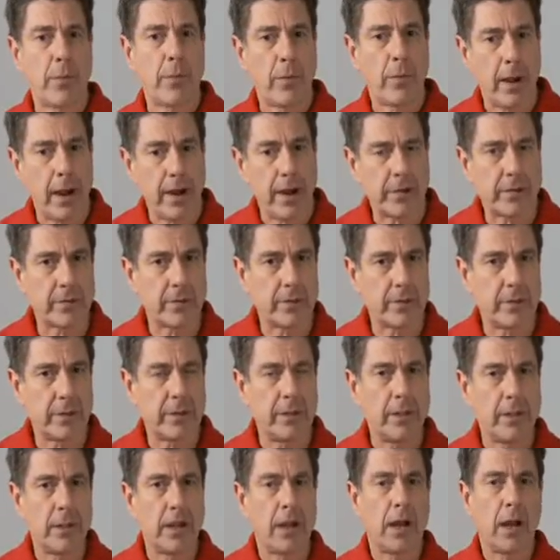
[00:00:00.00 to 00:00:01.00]

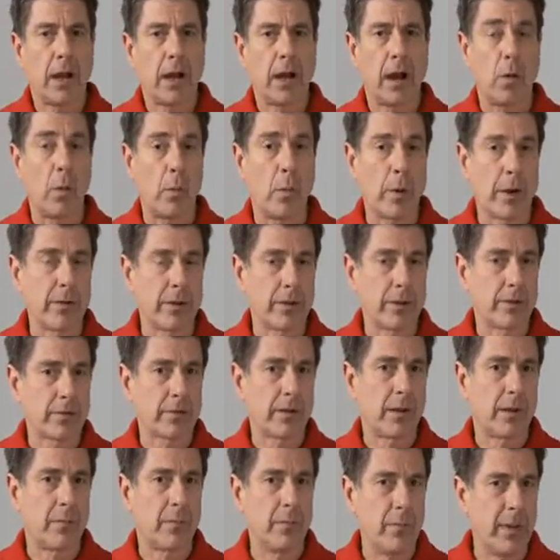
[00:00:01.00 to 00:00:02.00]
practicing
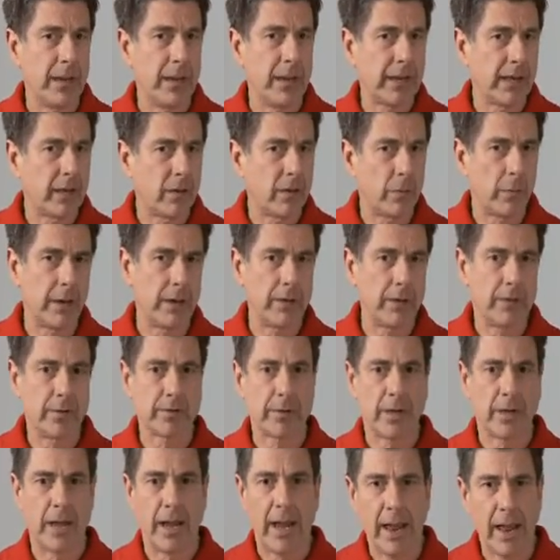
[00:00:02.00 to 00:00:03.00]
awareness, making
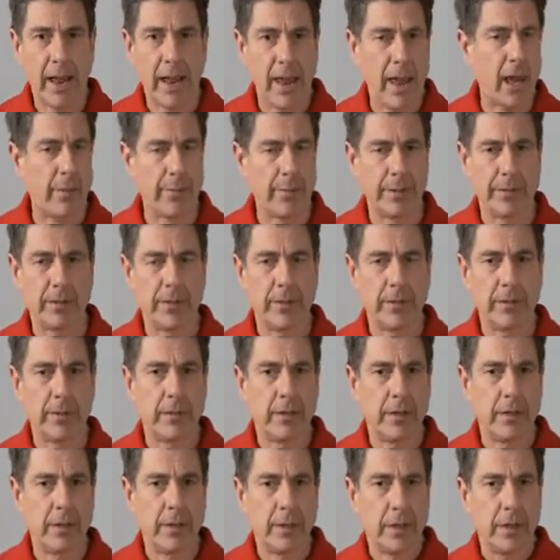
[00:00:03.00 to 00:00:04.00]
awareness a habit,
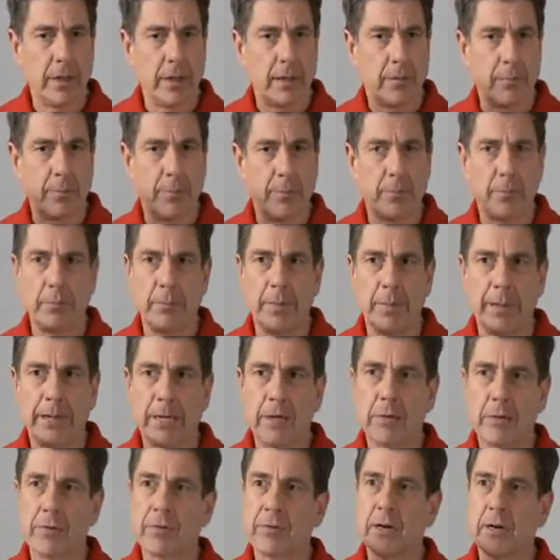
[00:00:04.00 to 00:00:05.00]

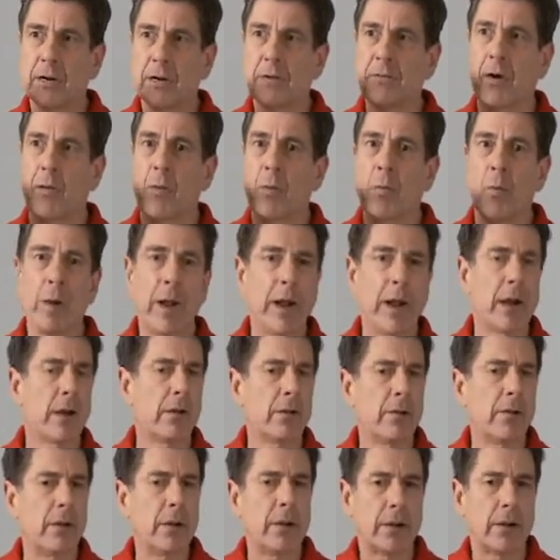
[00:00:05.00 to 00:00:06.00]
making yourself
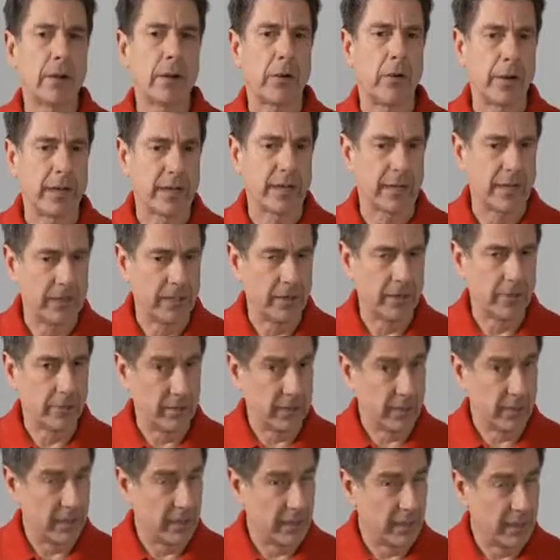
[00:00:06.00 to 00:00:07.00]
aware, going into
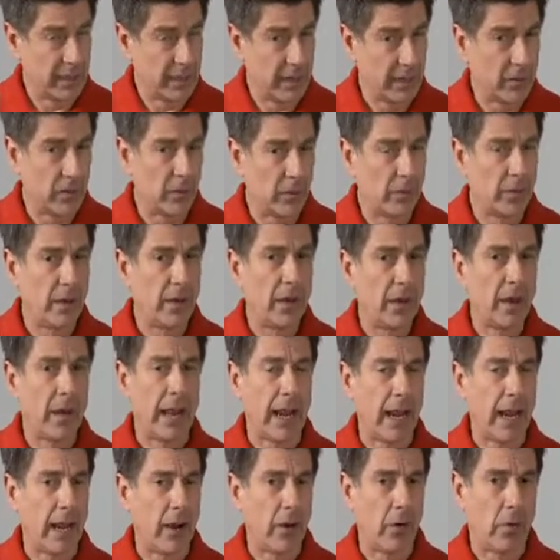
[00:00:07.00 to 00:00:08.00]
condition yellow,
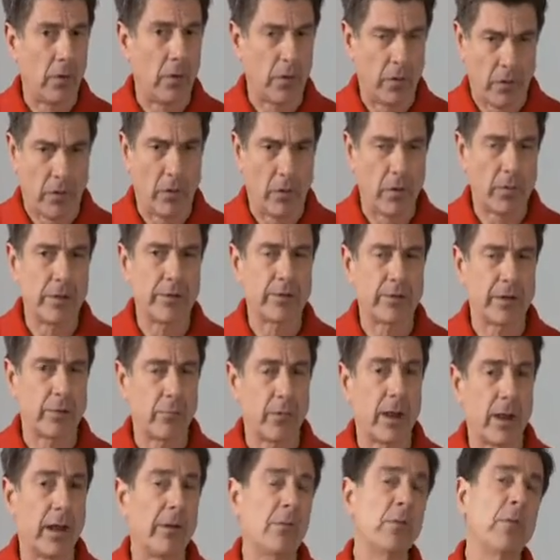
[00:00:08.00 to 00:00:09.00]
or orange
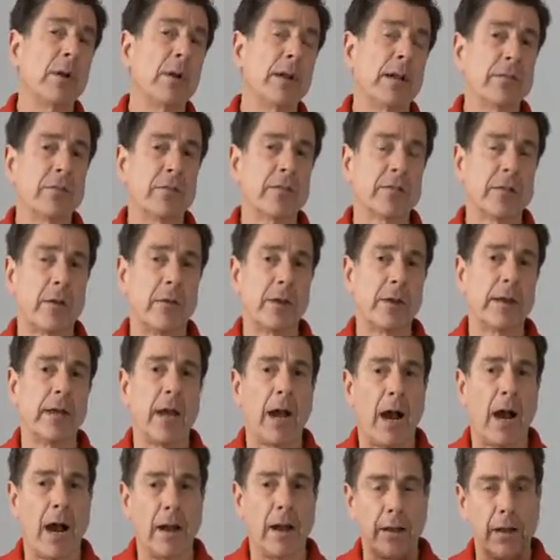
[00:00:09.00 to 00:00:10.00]
and red when
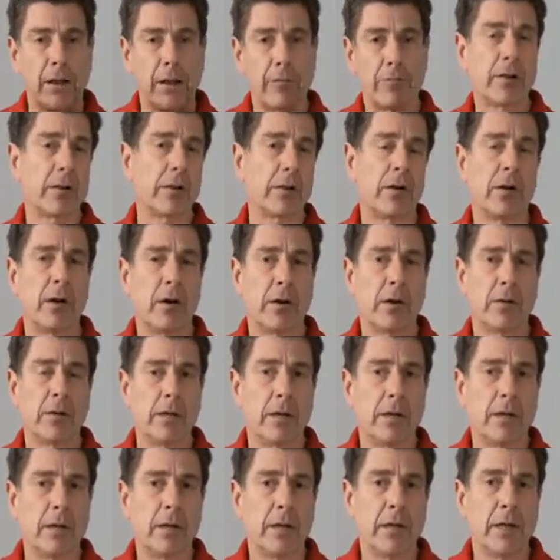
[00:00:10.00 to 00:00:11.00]
necessary on every
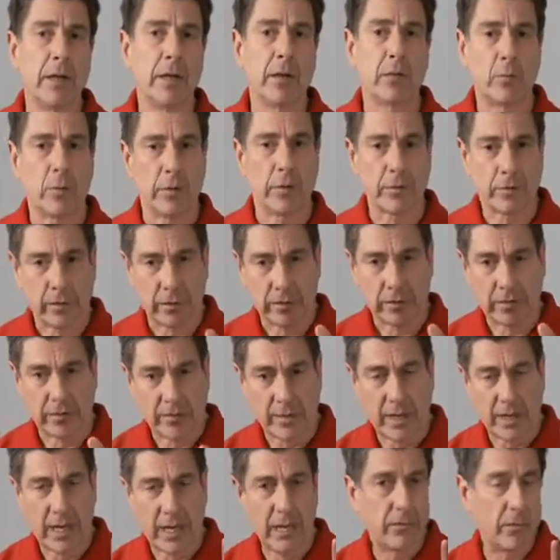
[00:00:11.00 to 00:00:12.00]
call, is what's going to
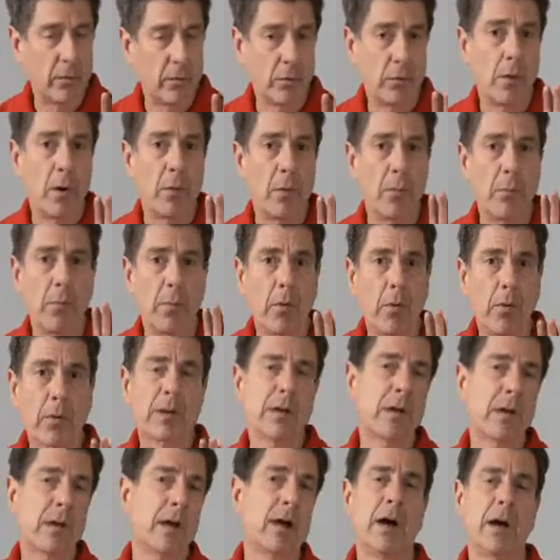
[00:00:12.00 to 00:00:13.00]
save you
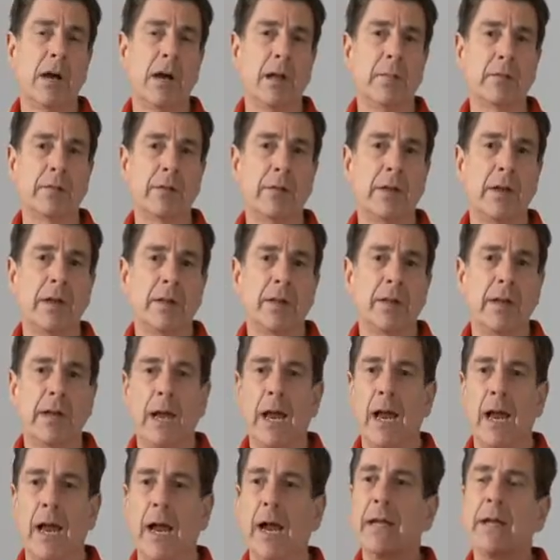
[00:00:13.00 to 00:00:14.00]
more times
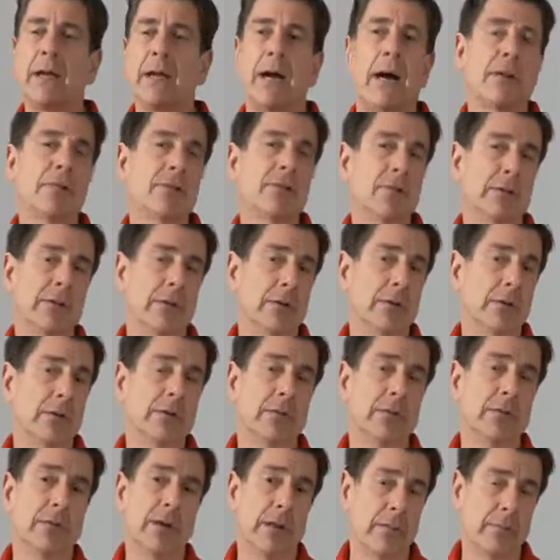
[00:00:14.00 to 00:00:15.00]
than any kind of skill
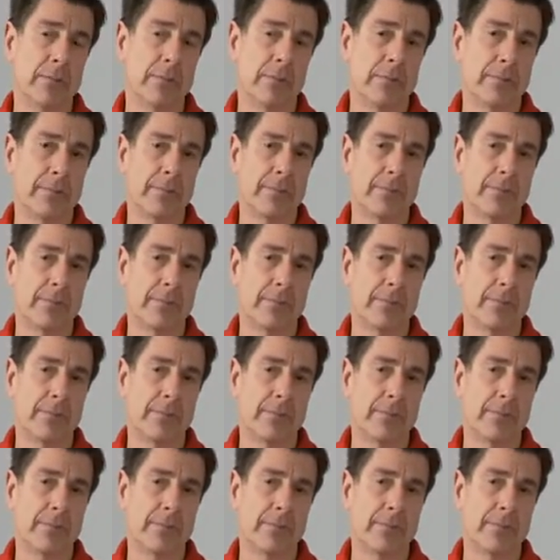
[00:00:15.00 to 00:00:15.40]
you develop.